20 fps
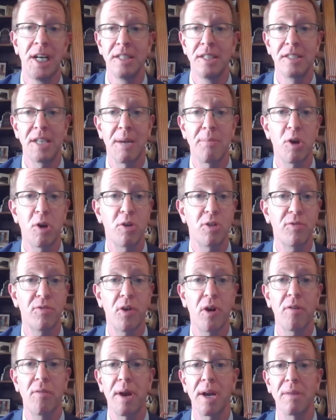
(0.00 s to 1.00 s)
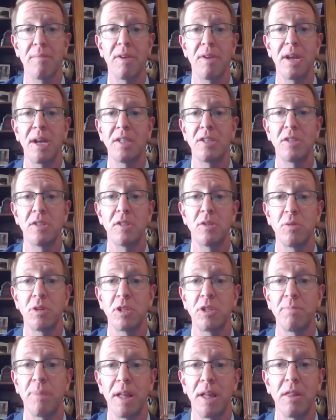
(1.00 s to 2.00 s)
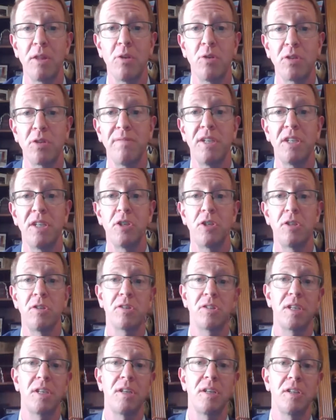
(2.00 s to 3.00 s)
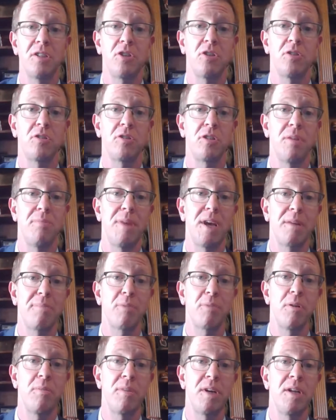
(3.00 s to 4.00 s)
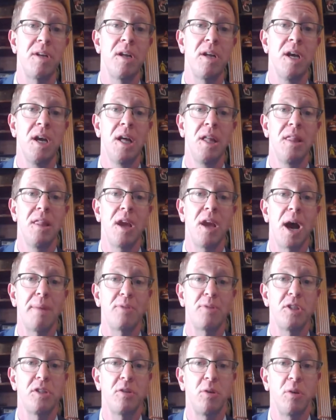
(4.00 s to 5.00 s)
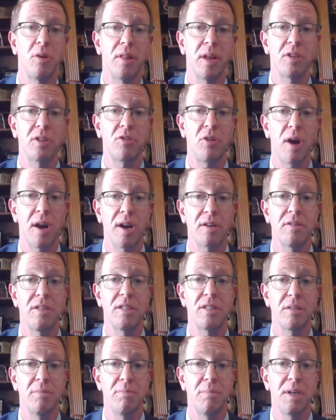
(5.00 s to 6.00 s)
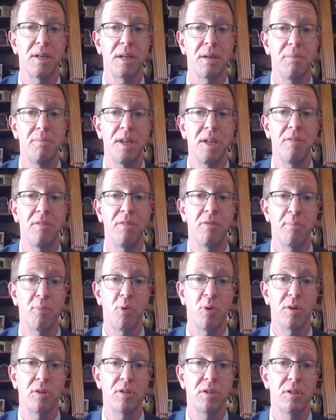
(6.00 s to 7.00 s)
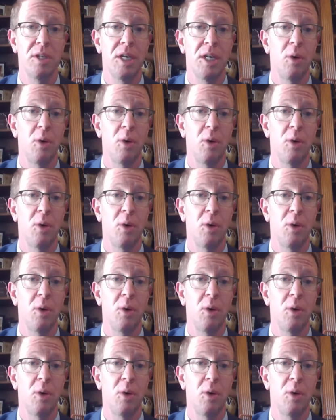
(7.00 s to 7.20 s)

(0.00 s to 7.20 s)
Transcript: Same goes for our recommendations to expand the use of digital signatures and make permanent the option to electronically submit committee reports.